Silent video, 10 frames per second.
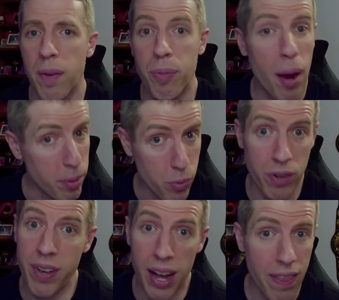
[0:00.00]
probably would
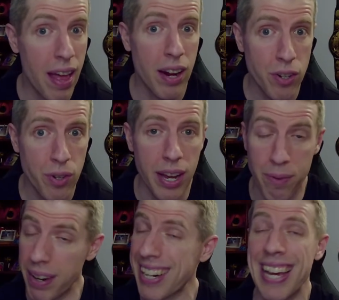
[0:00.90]
have gotten that Undertaker.
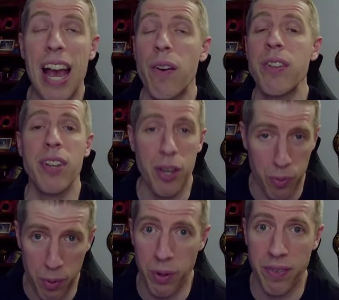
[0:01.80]
In fact, I guarantee you
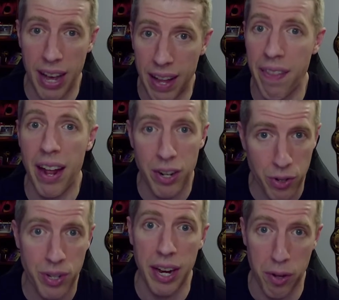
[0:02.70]
we would have gotten that
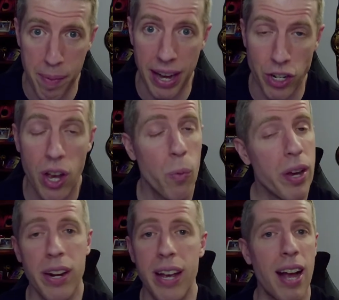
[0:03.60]
Undertaker match. We
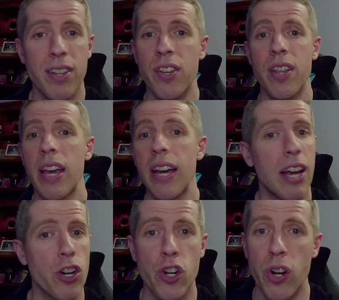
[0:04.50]
could have got Sting
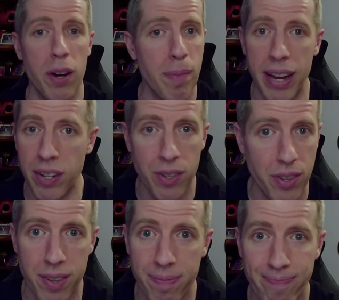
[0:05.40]
against Shawn
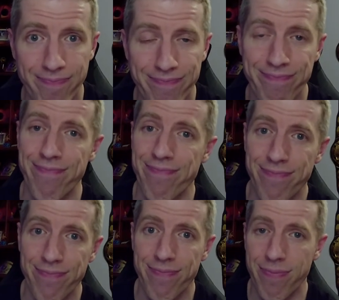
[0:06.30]
Michaels,
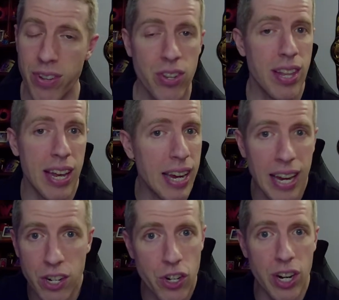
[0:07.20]
Sting
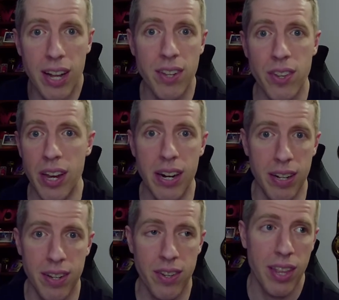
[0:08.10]
against John Cena,
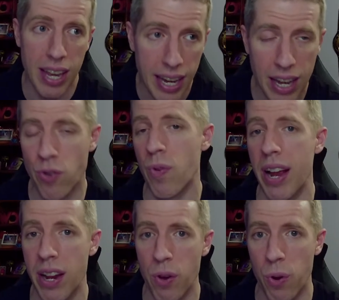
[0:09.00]
Sting against
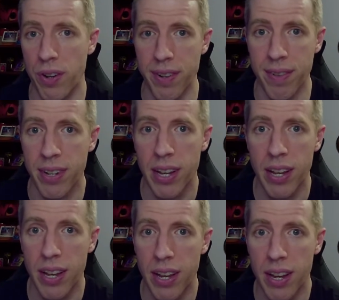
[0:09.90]
Randy Orton,
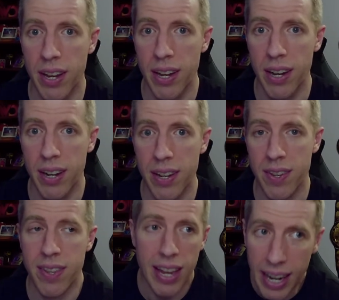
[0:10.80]

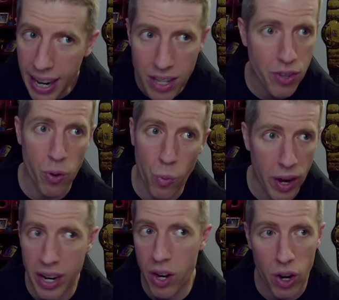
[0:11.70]
Sting against the
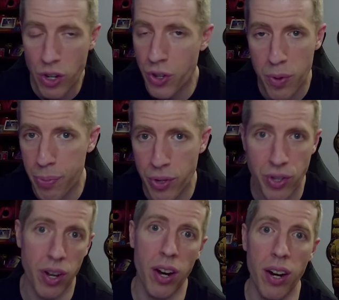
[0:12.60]
rated R
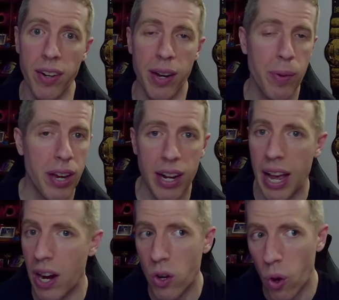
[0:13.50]
superstar, right? We could have
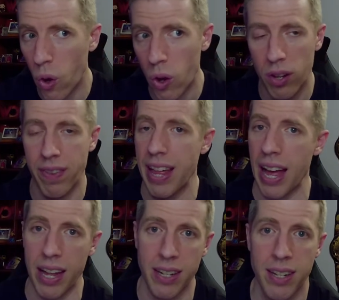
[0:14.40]
gotten all of that.